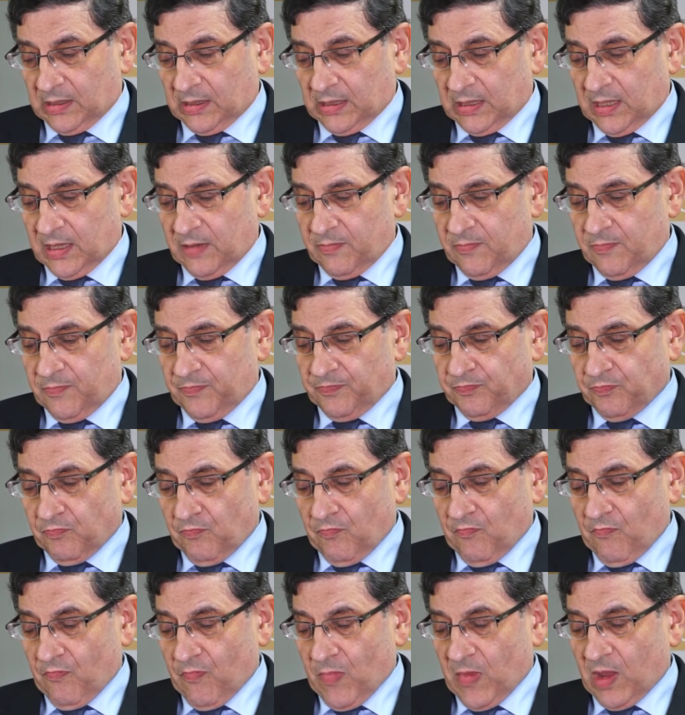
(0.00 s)
Um,
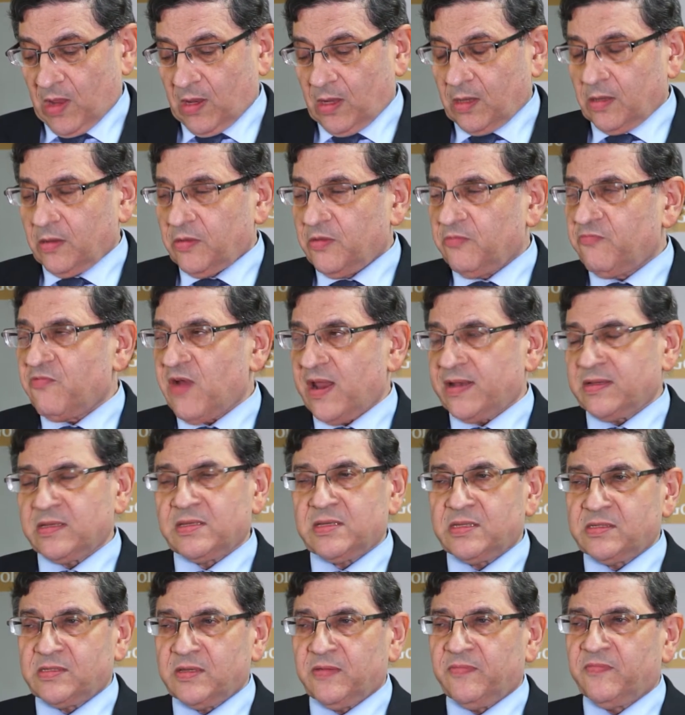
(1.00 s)
the
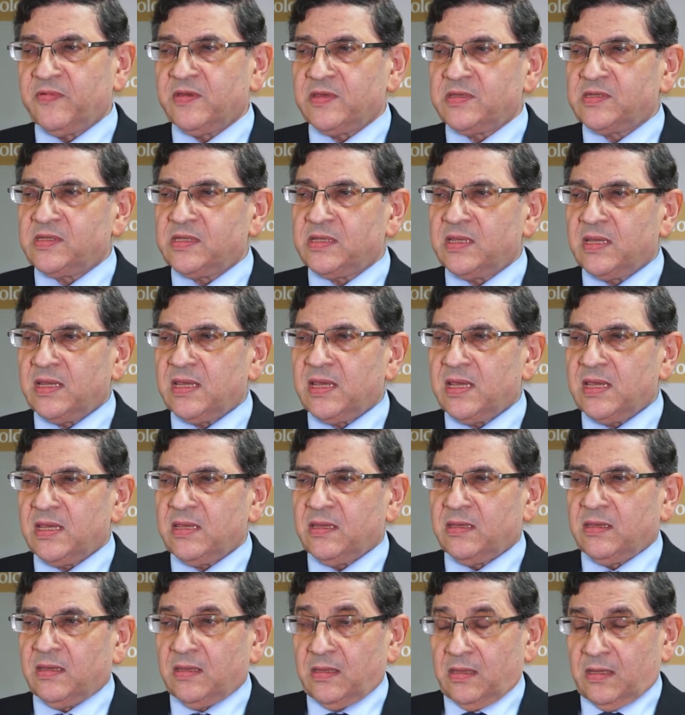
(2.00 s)
rent is obviously
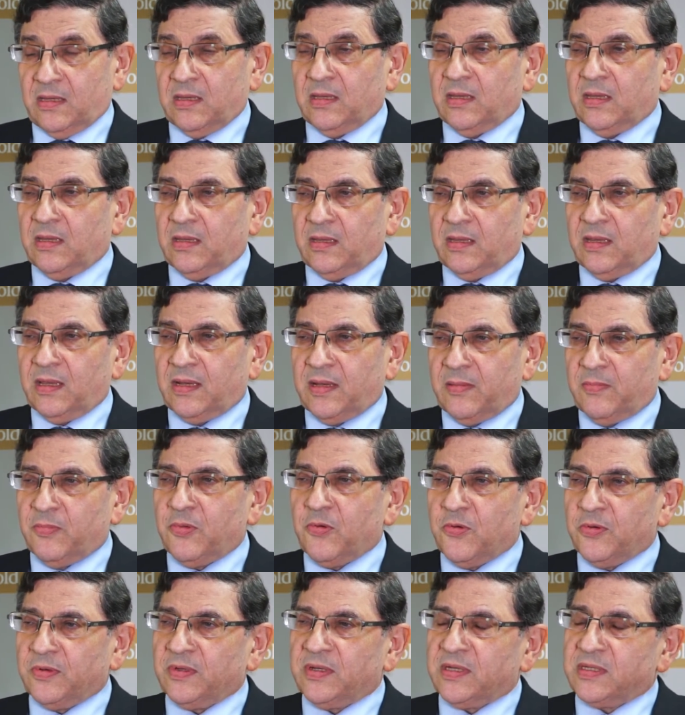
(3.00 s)
an
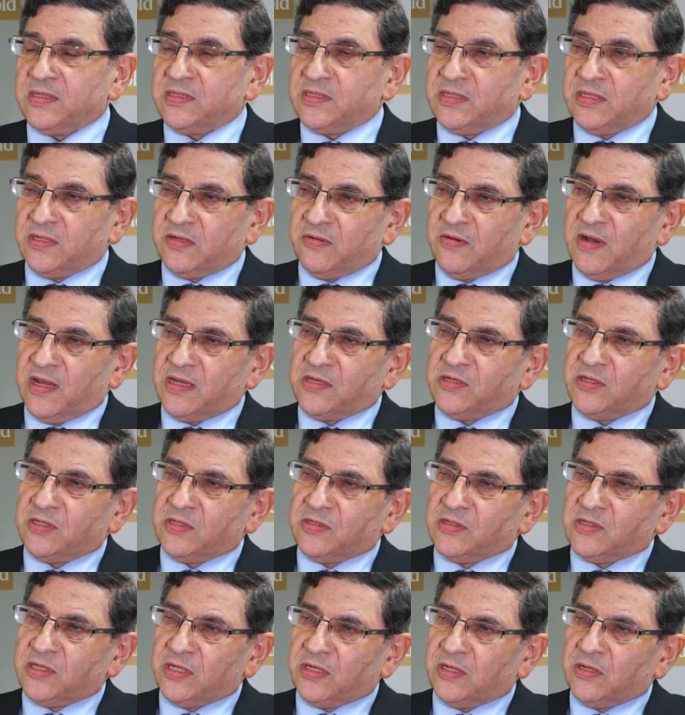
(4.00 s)
important
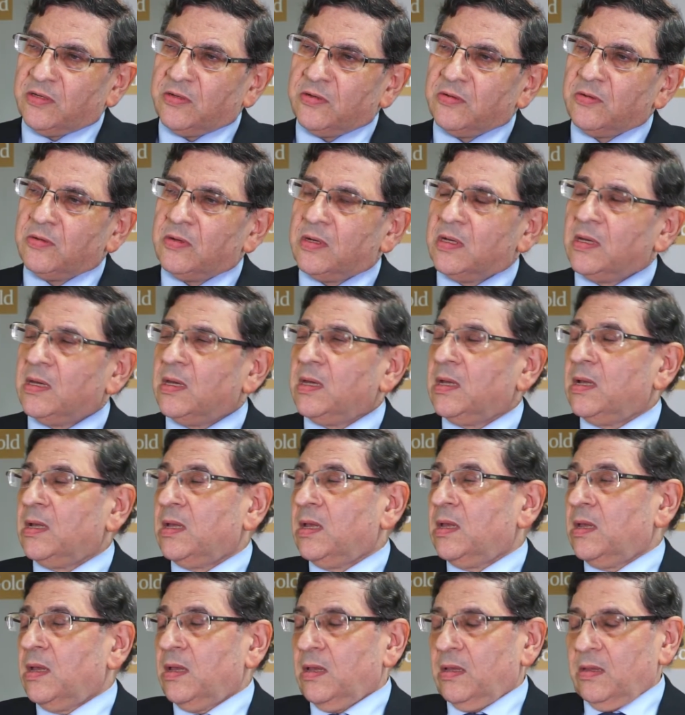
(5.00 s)
consideration too.
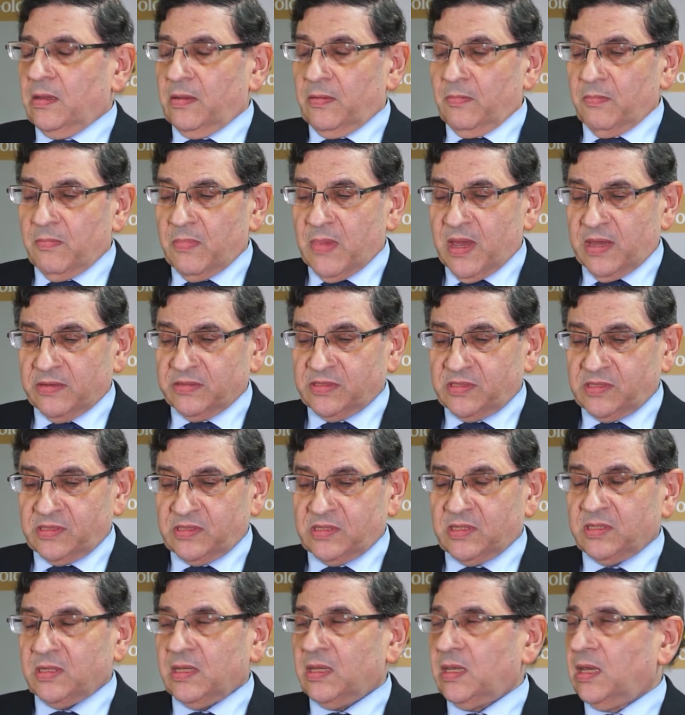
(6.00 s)

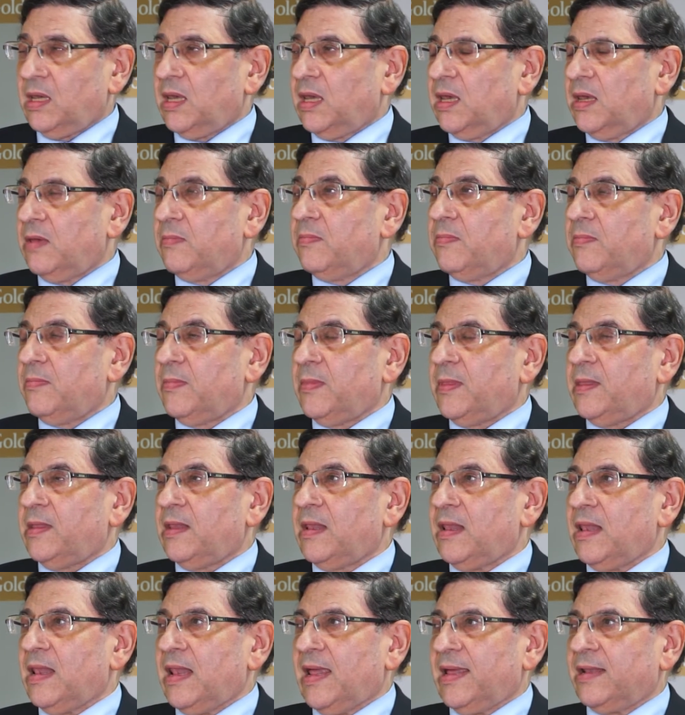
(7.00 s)
Most um,
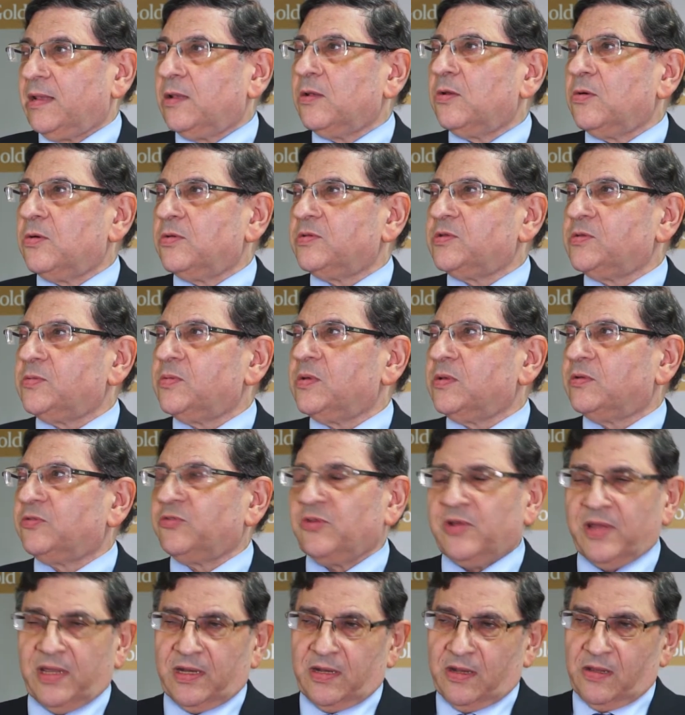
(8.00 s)
landlords will
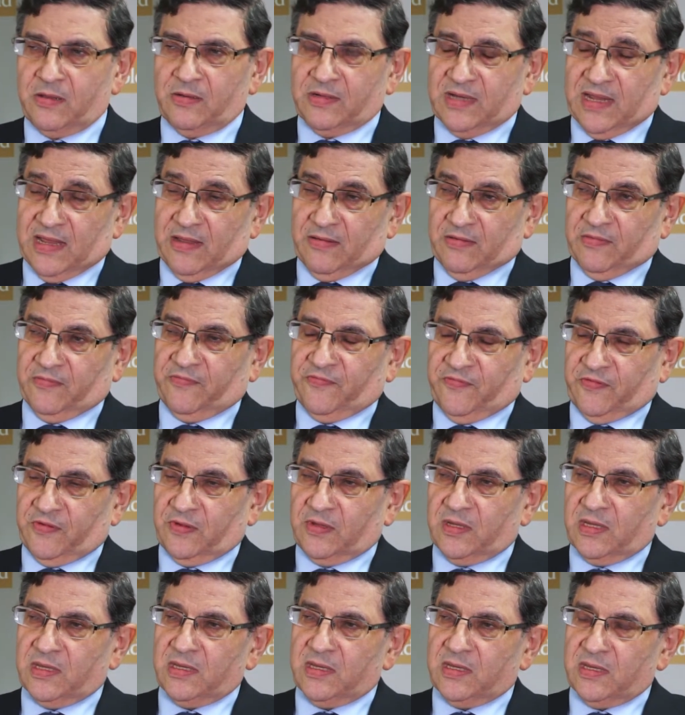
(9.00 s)
try and hold out for
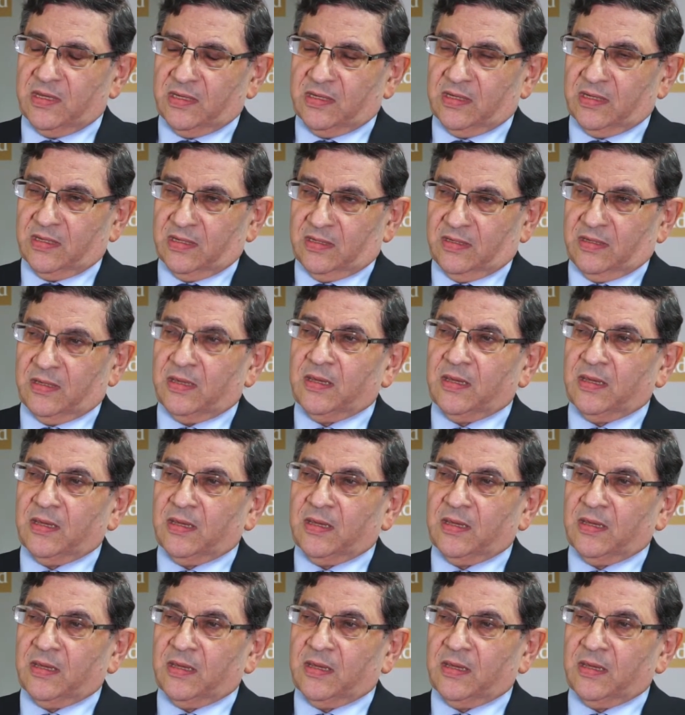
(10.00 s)
the uh,